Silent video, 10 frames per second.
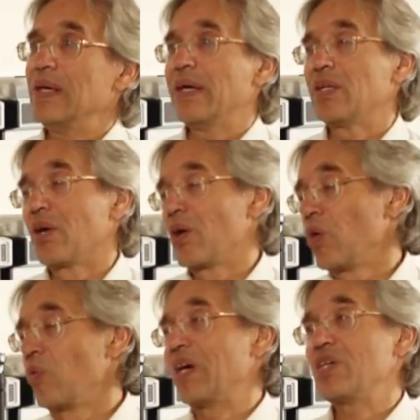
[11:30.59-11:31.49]
And there are
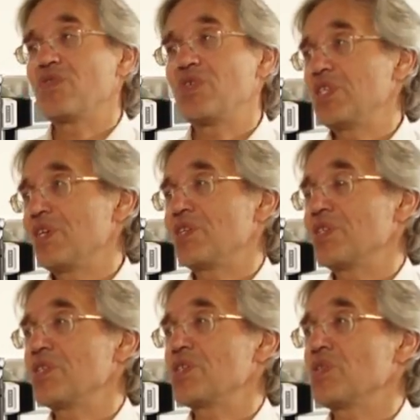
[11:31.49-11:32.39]
always
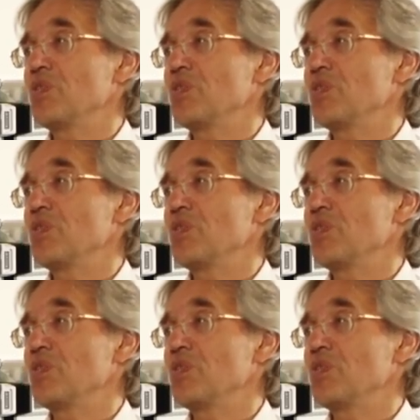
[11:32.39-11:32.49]
physicians